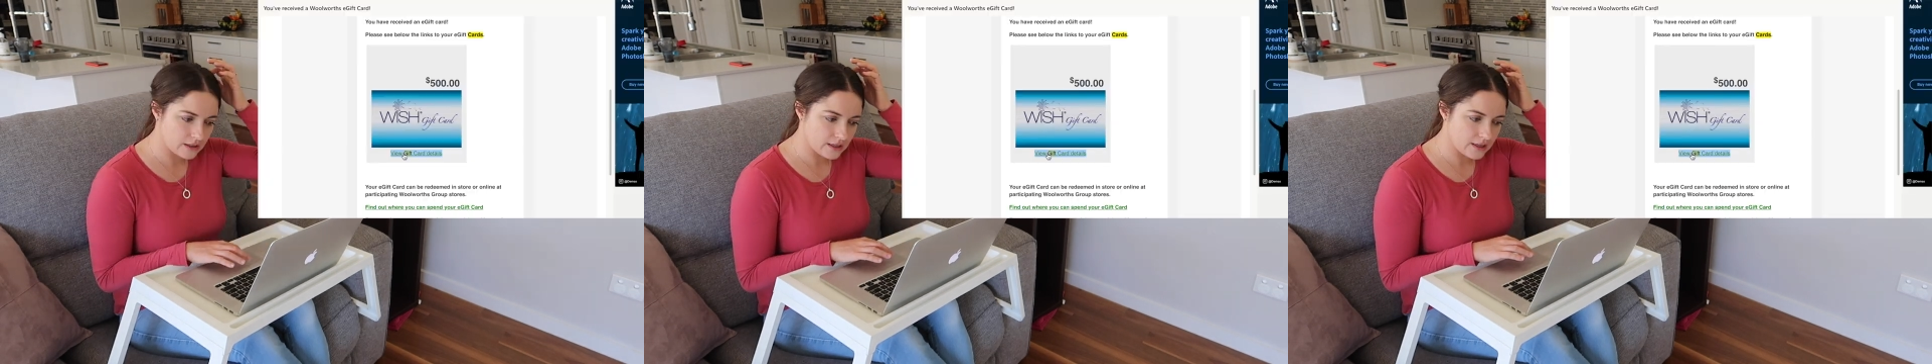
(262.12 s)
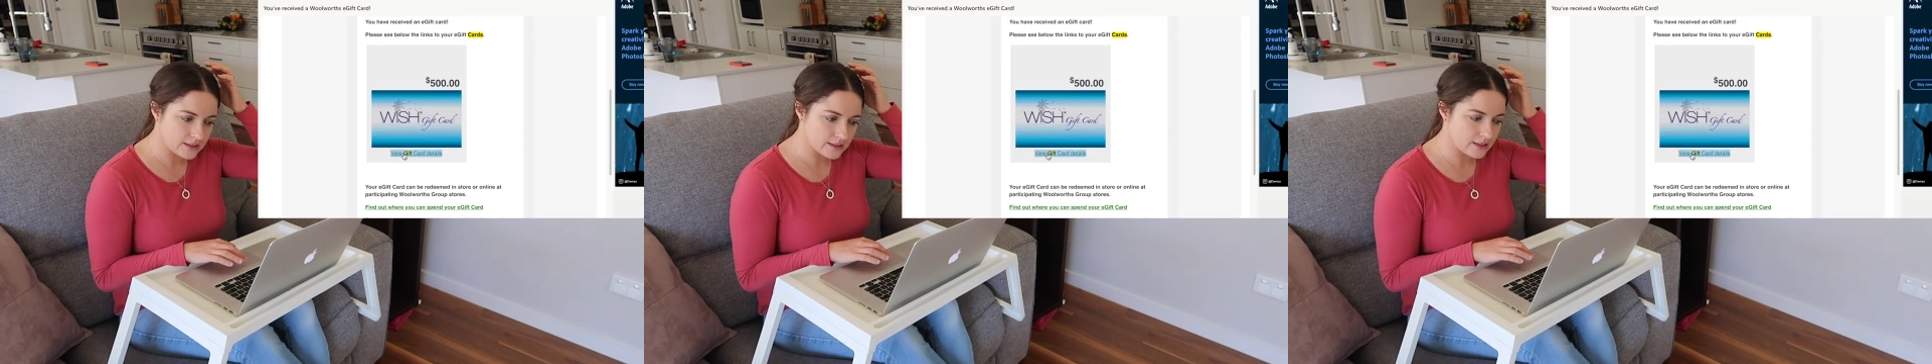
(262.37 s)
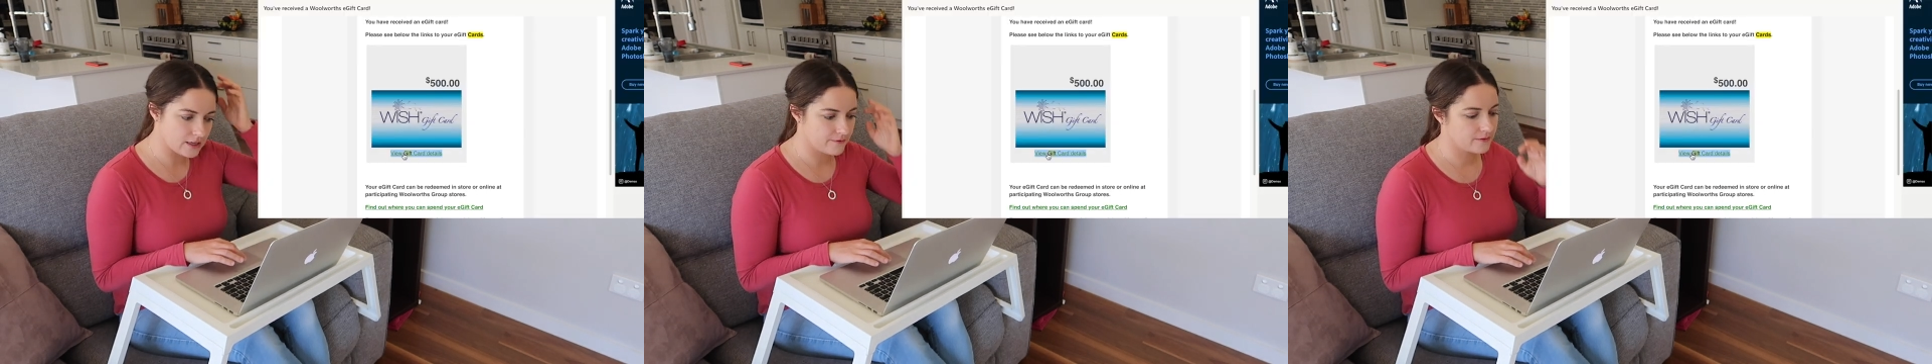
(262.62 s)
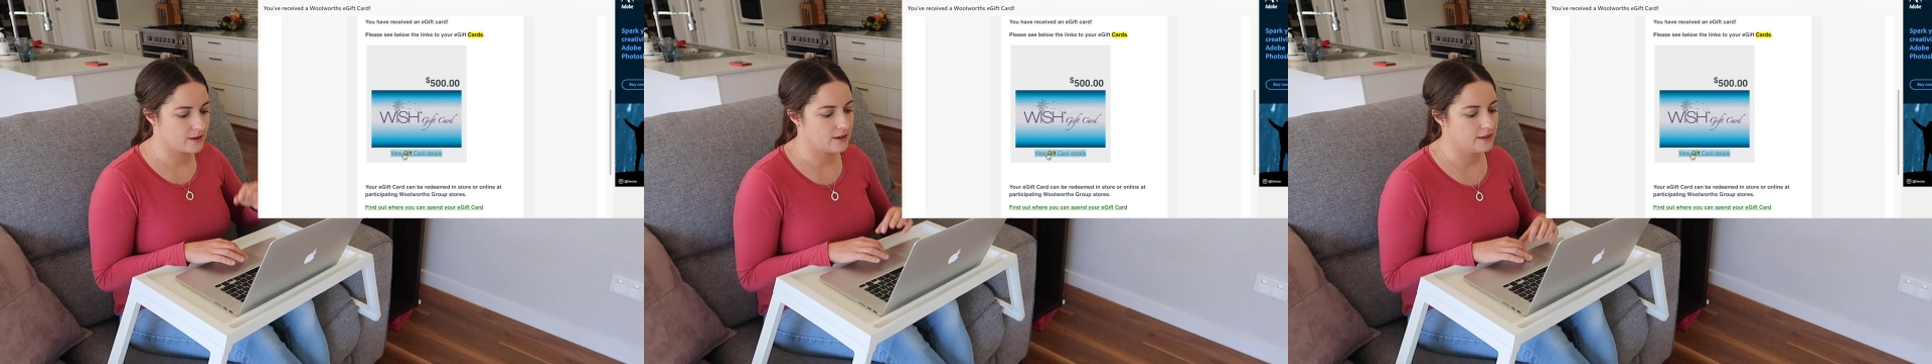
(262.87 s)
Here's the
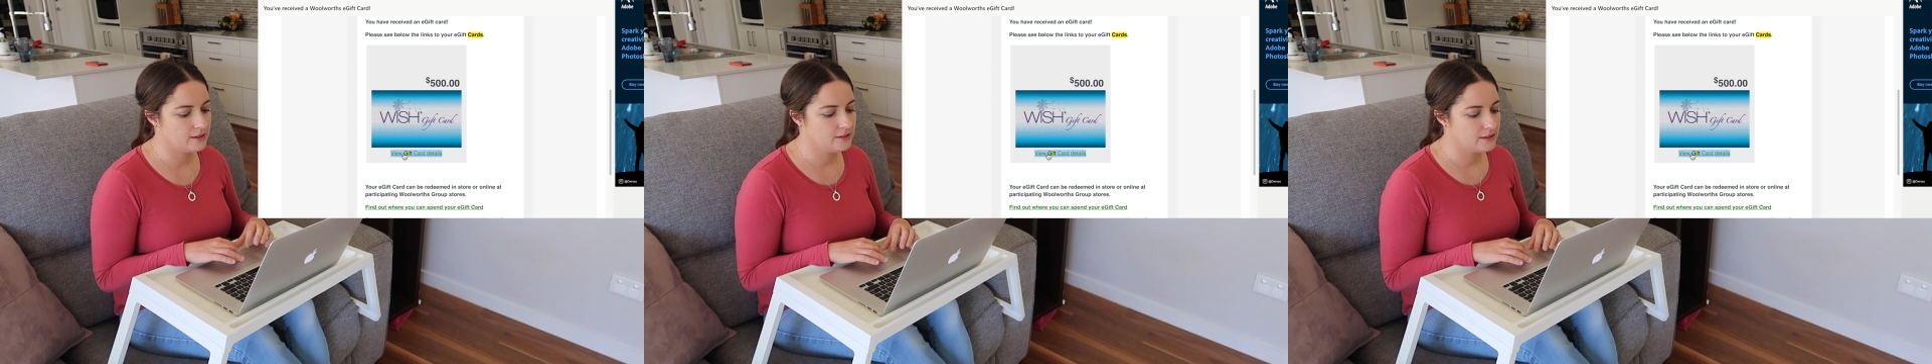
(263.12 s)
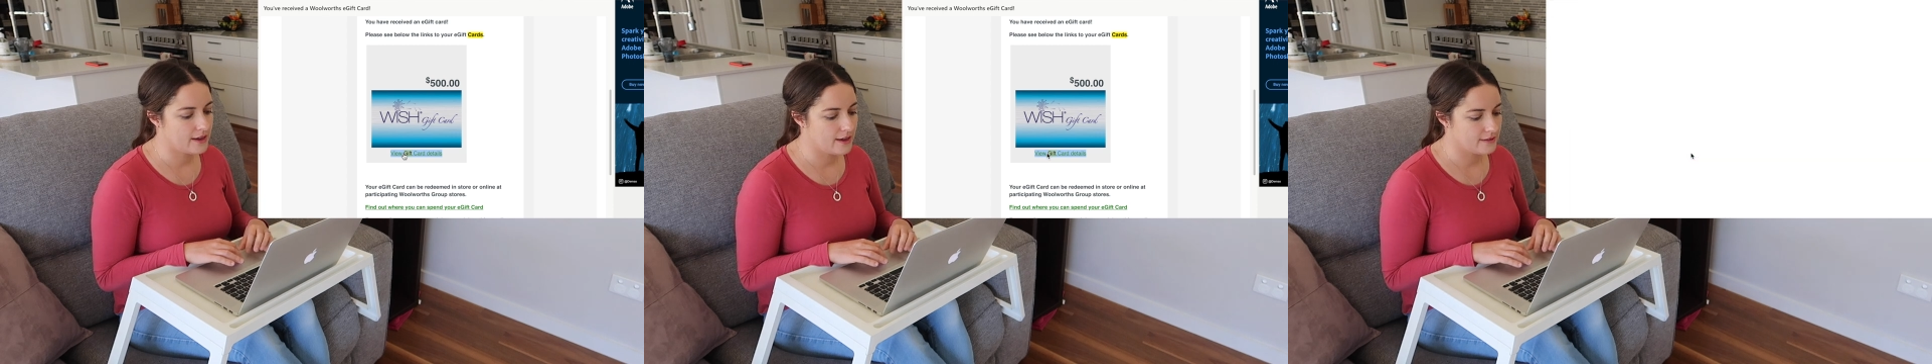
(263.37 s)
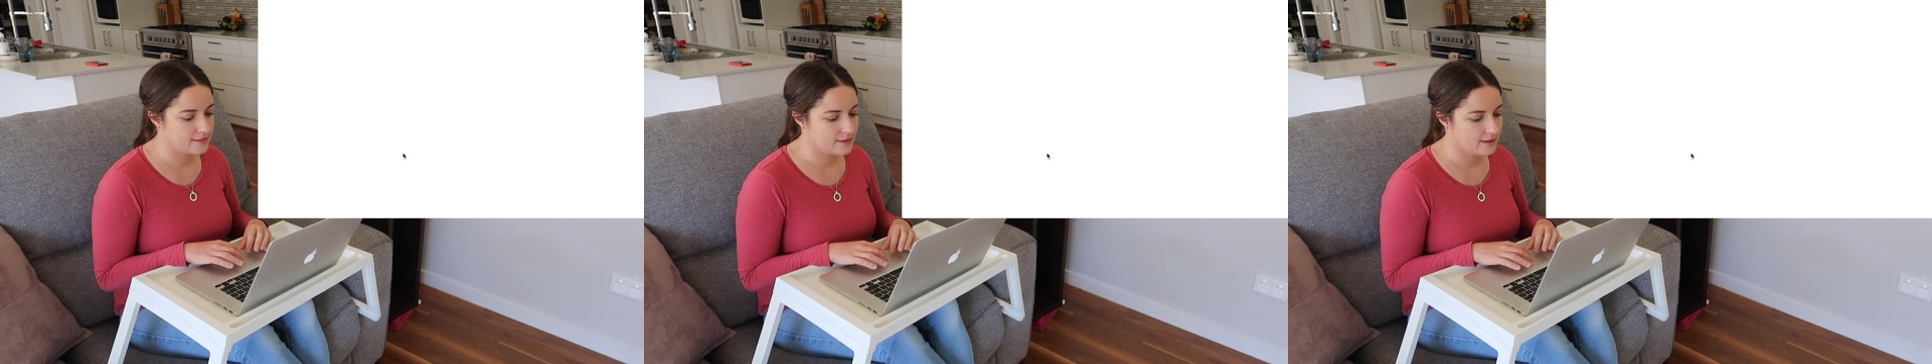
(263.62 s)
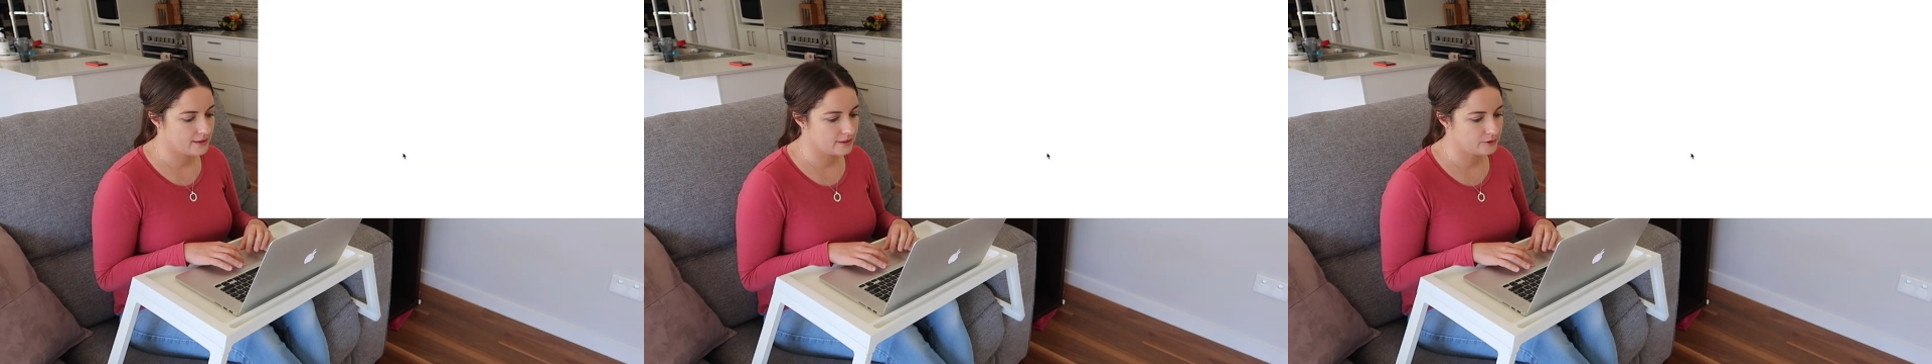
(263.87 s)
gift card, and
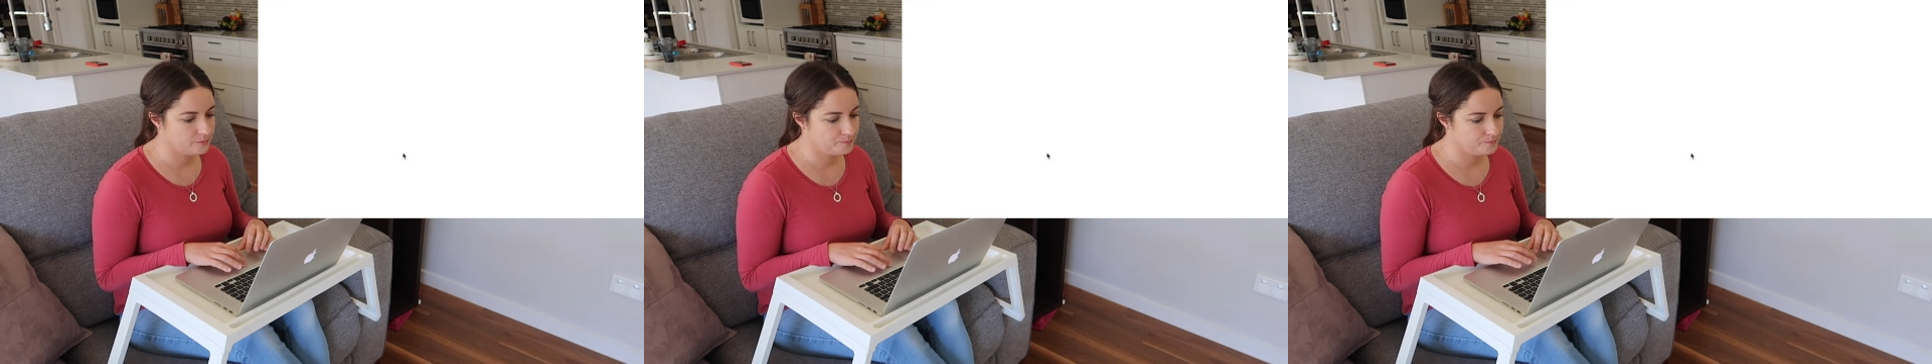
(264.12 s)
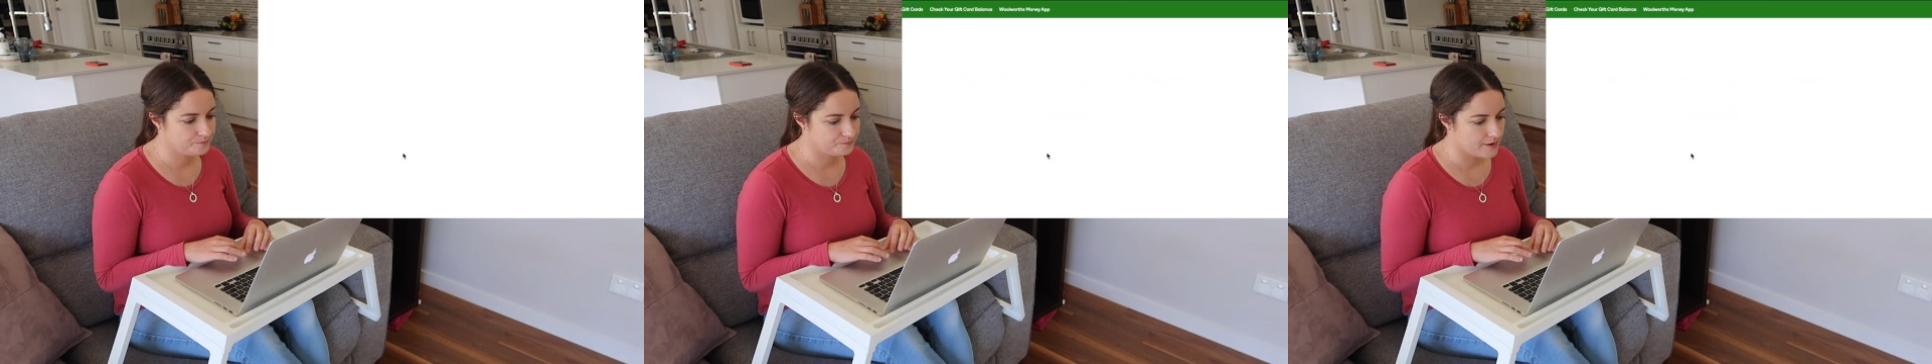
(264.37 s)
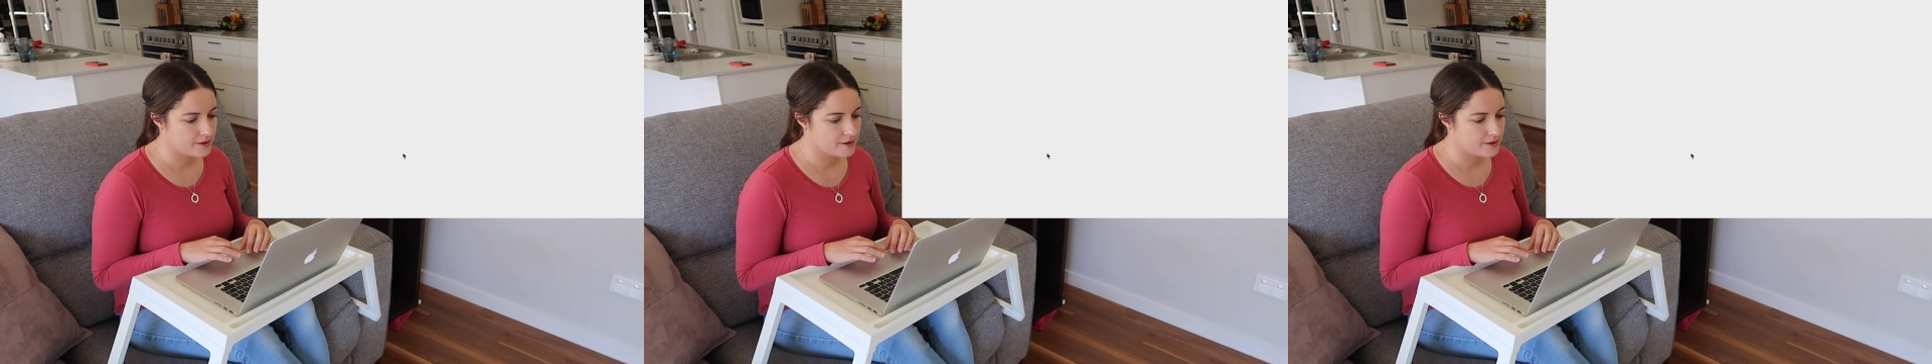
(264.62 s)
then